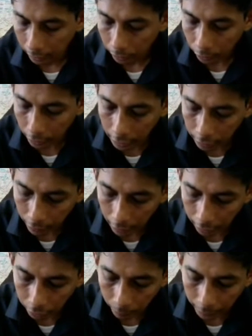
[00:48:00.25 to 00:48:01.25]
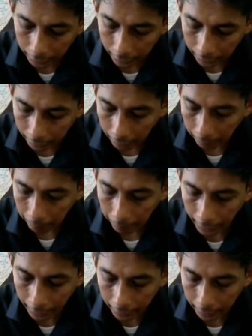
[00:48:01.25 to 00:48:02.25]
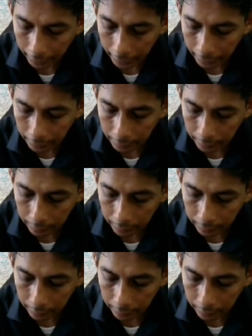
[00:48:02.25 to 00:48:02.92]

so this will automatically make this